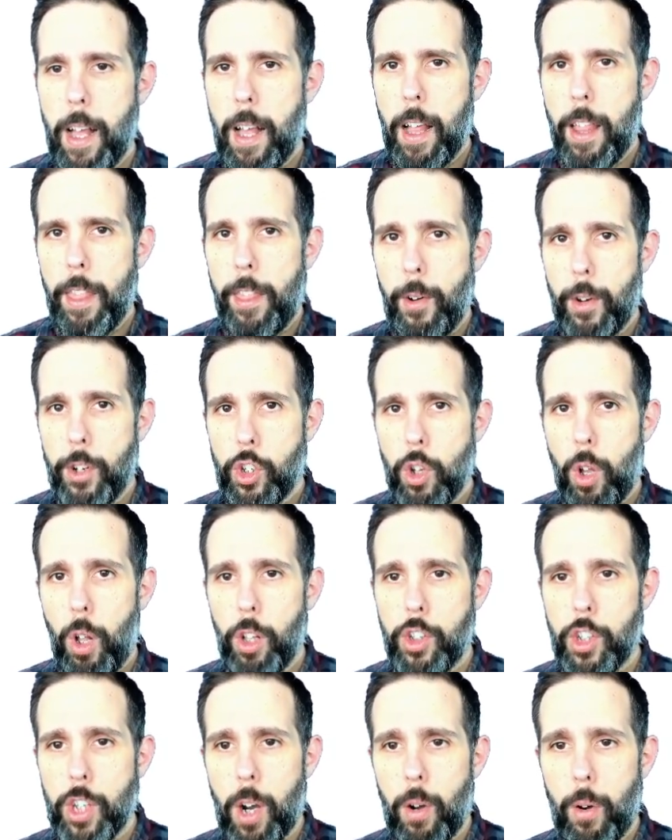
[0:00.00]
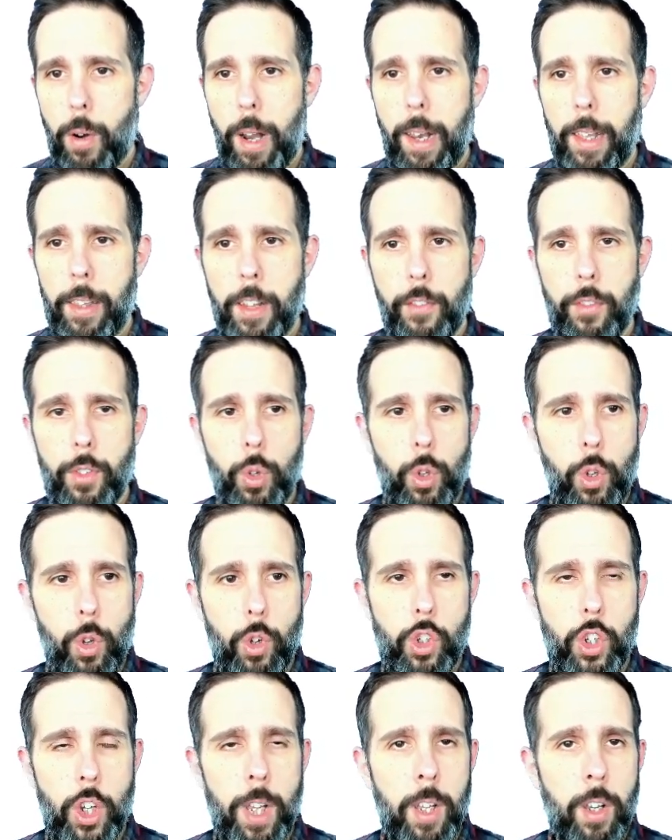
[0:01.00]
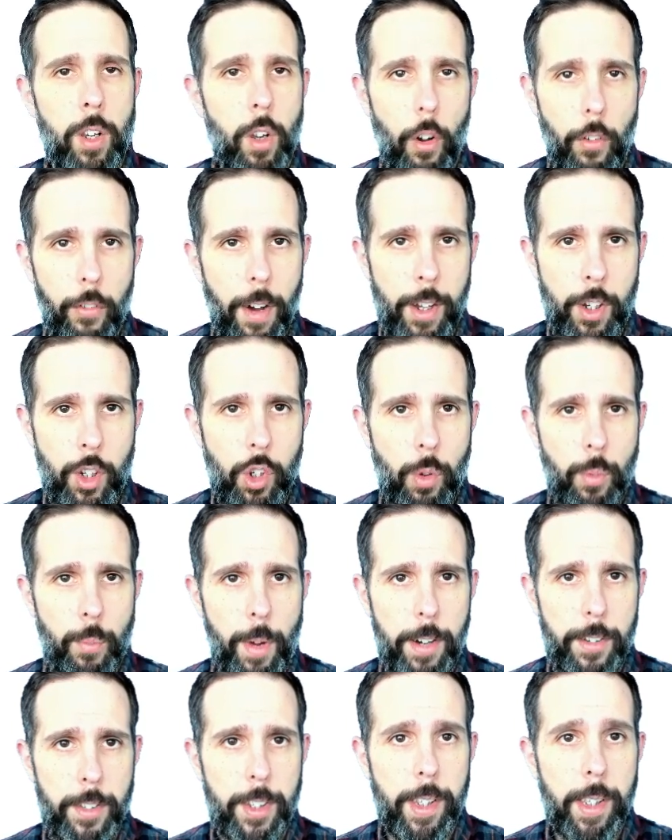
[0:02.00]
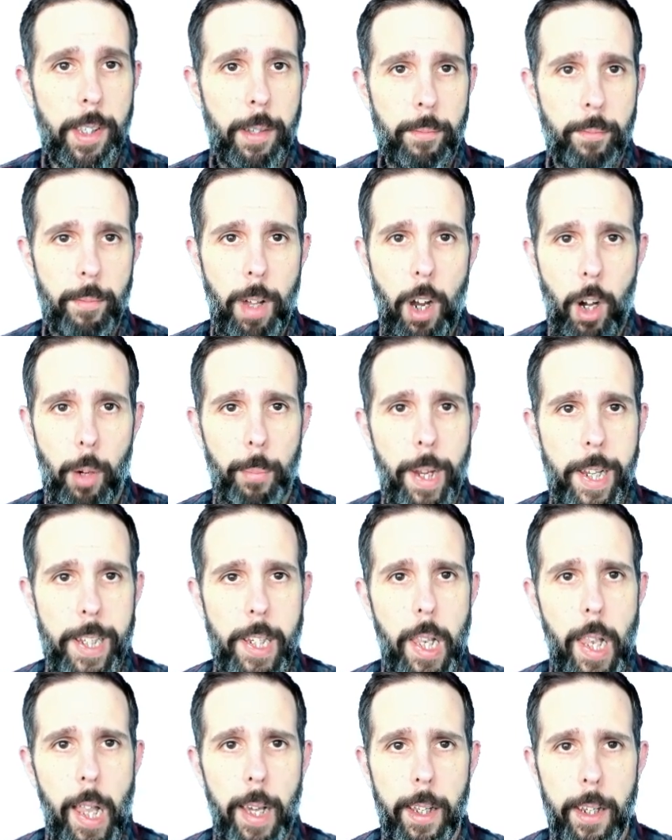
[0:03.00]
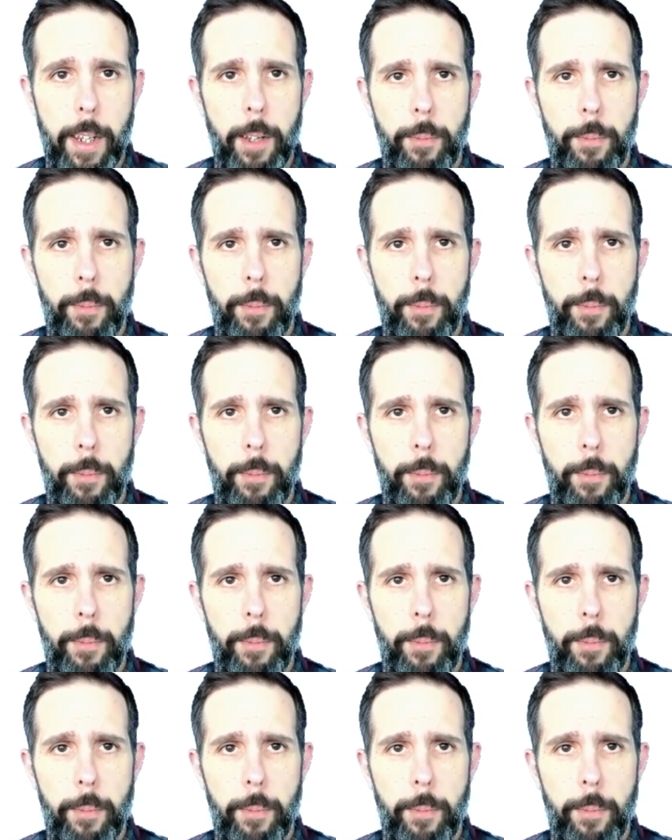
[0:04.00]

The results are relative to using no function merging, our baseline.